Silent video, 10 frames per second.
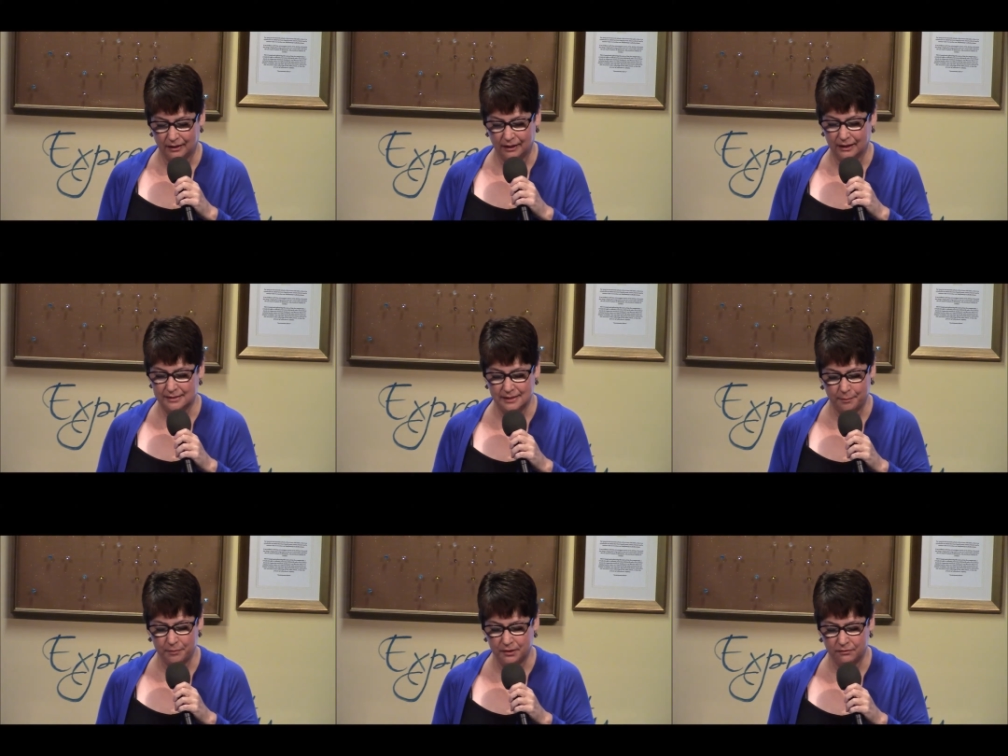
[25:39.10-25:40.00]

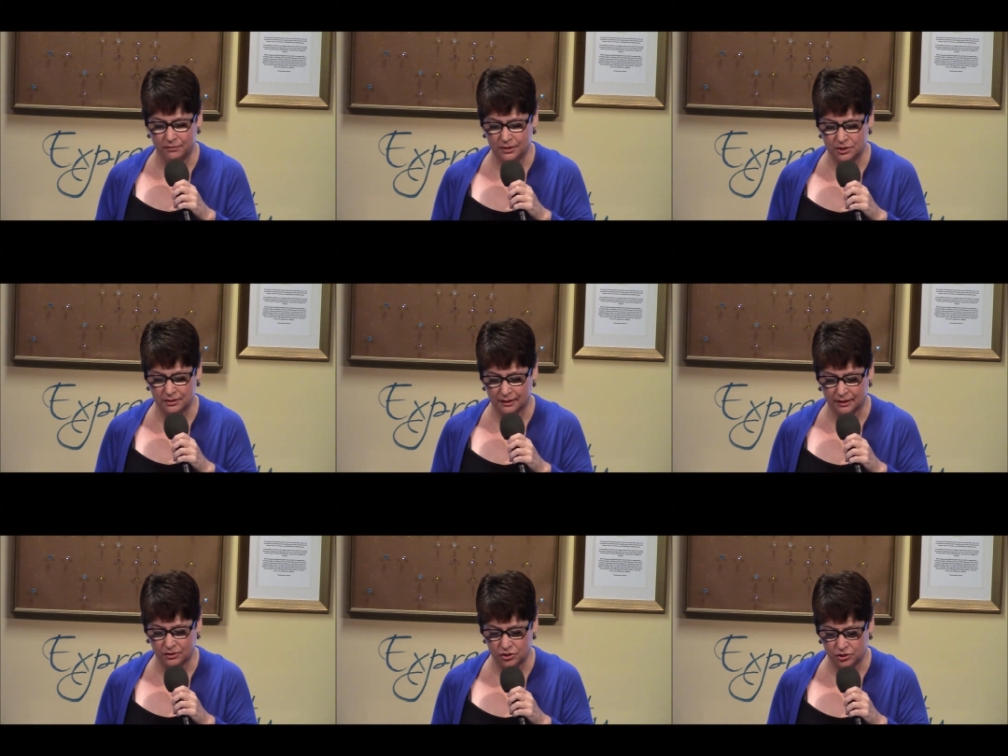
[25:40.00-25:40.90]
Accept the vision that
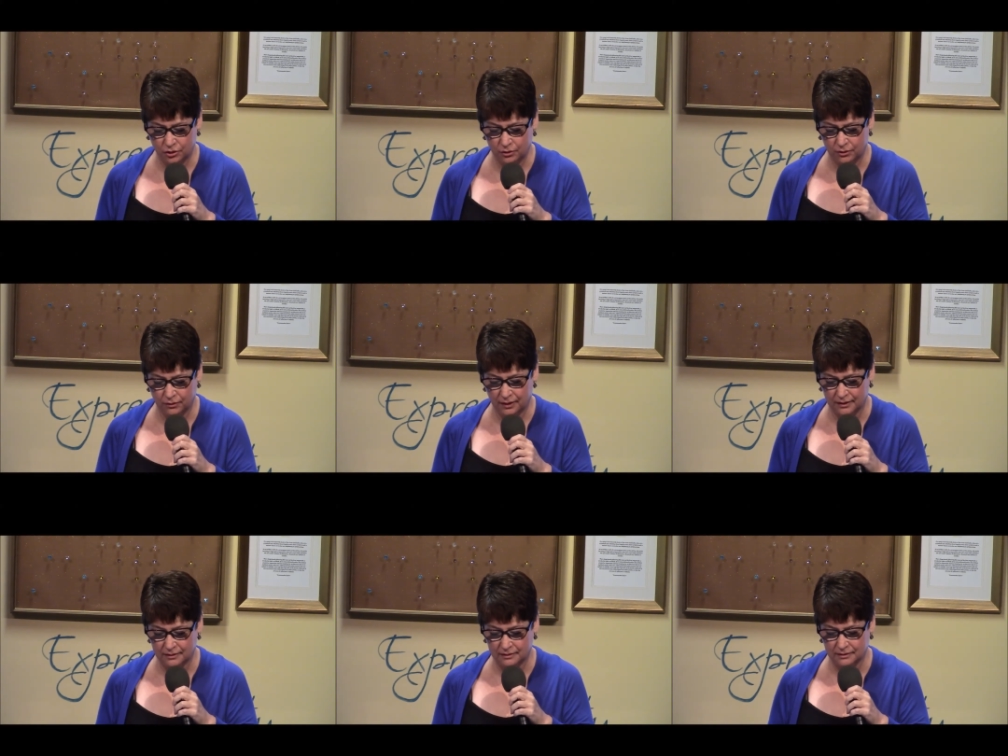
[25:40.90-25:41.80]
can show you
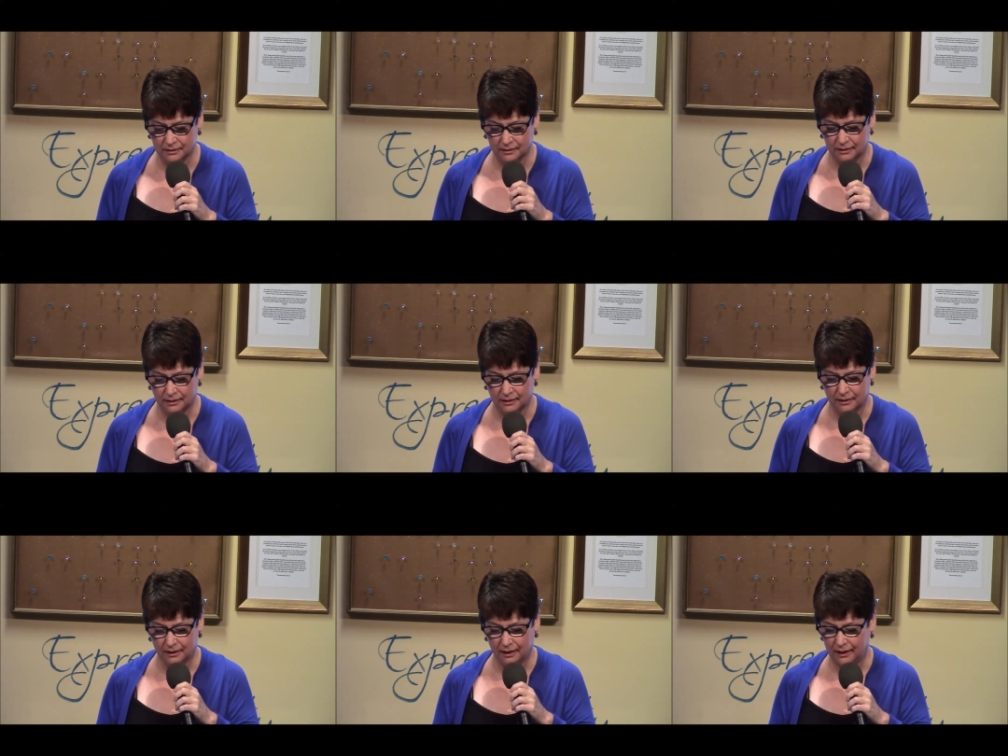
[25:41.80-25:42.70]
this,
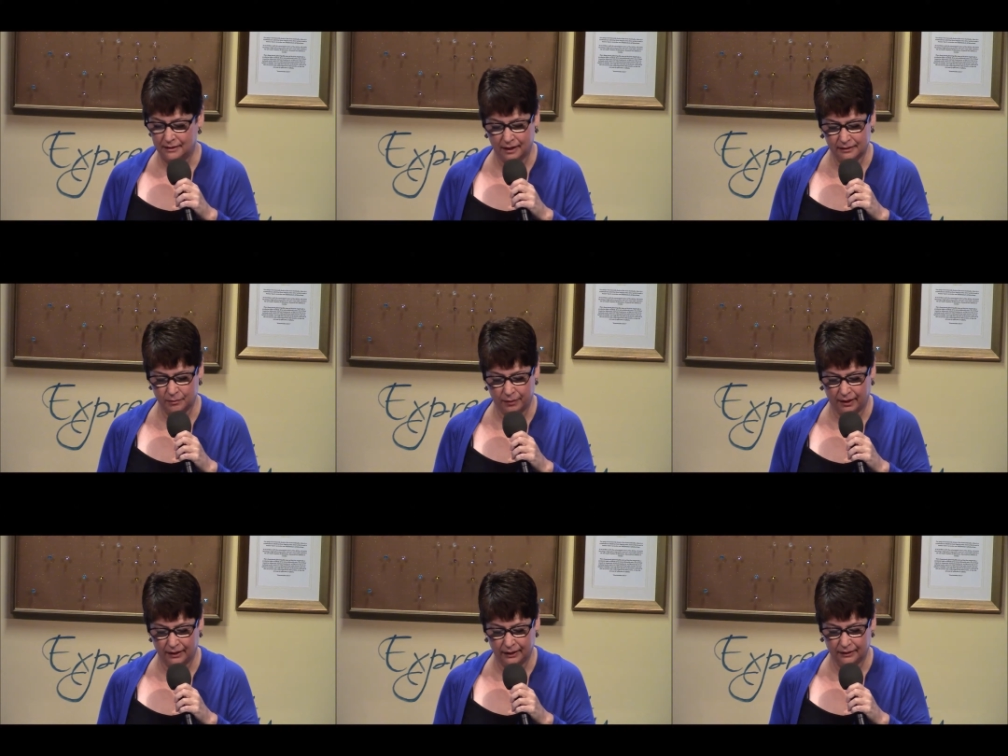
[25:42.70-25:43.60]
and not the
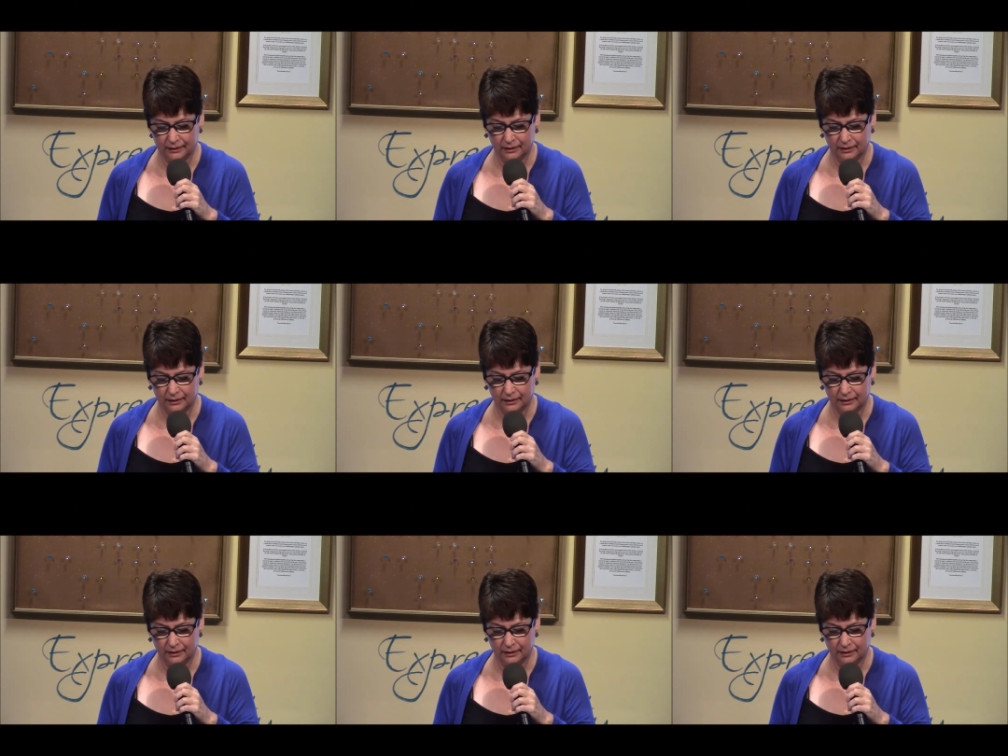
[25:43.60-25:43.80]
body.